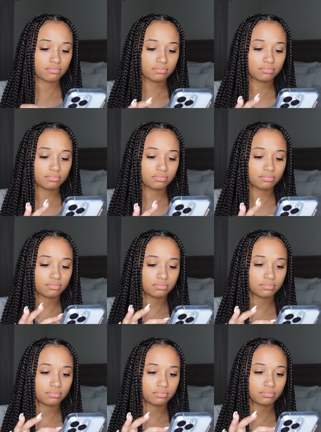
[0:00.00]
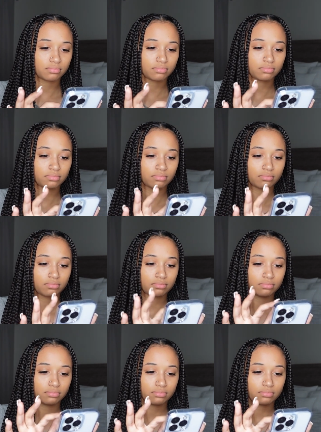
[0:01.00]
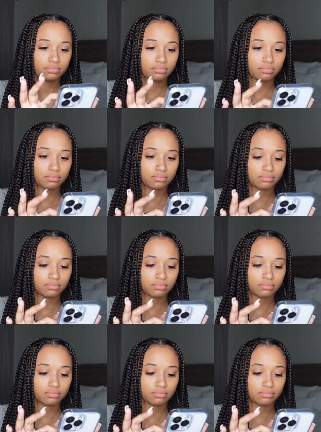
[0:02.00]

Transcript: No one is speaking in this clip.